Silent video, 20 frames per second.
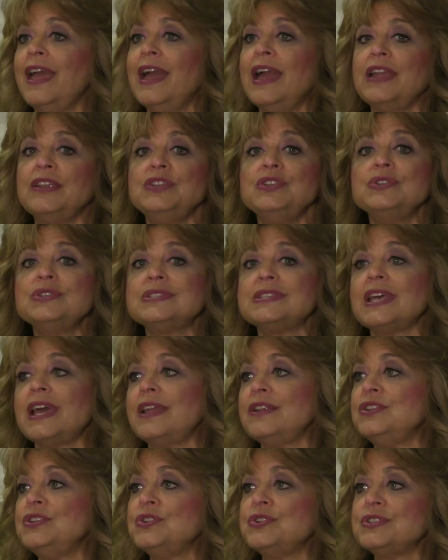and use
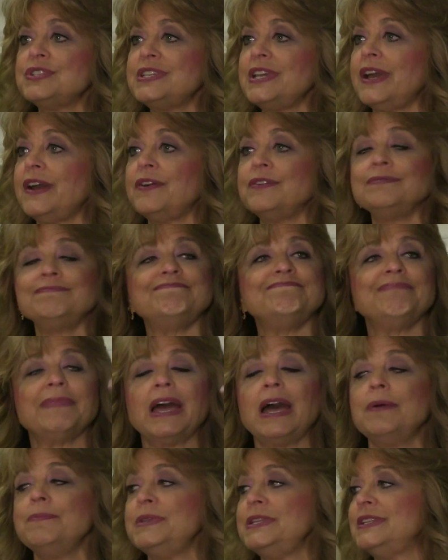that in your town,
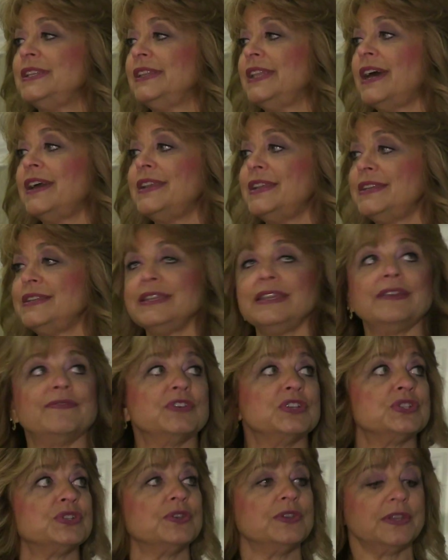I'd be delighted to give
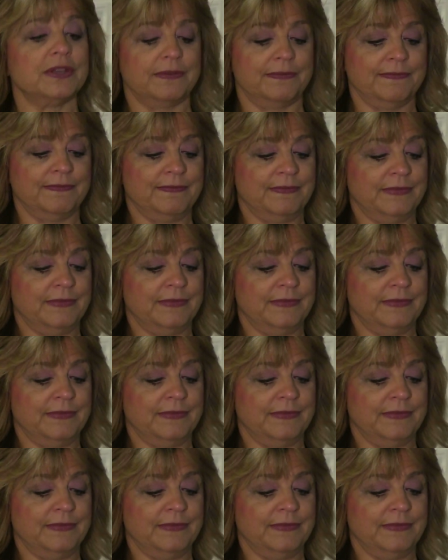it to you.